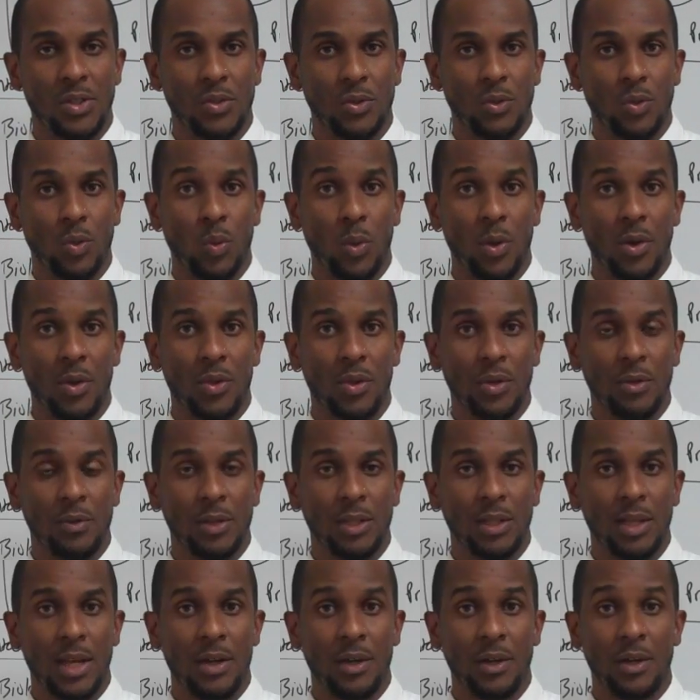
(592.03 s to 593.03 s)
to queer theory
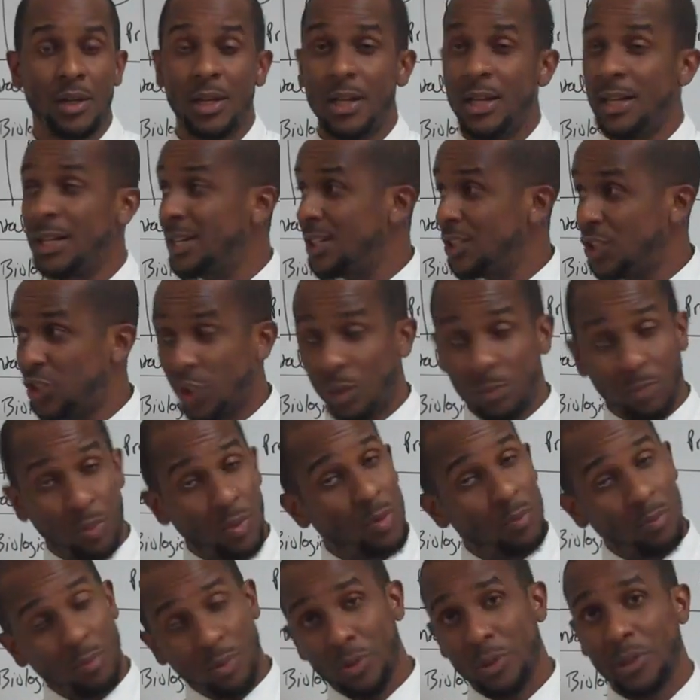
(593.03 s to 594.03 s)
later, jump
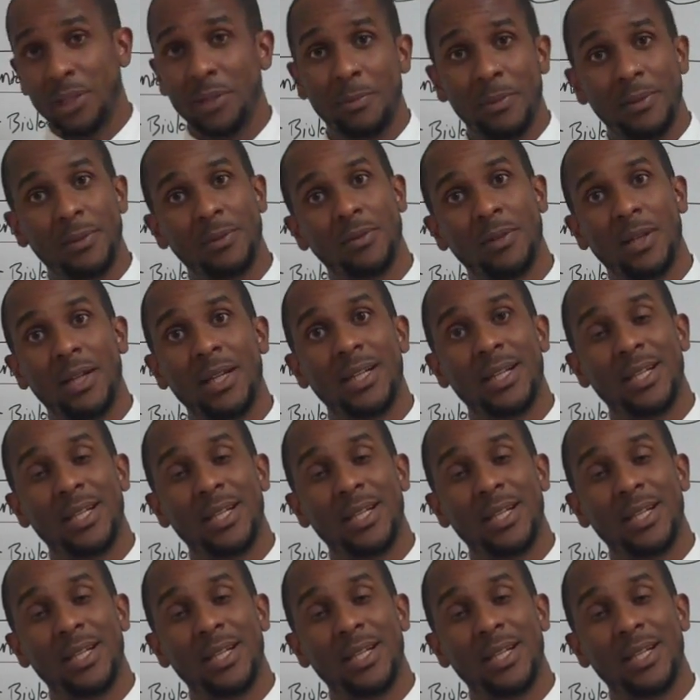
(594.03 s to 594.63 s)
on board, right?